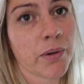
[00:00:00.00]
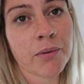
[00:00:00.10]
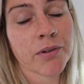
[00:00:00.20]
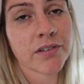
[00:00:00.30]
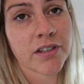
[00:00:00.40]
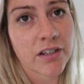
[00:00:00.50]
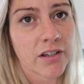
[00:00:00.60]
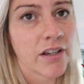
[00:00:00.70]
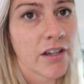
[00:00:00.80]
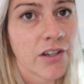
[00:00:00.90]
I want to
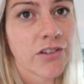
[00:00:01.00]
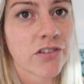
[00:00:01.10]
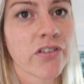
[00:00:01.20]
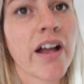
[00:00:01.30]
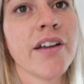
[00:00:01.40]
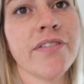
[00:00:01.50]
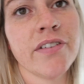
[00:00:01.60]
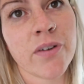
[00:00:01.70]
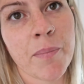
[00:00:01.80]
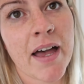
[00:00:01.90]
strive
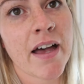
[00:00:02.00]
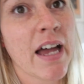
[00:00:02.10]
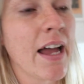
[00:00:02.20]
for better.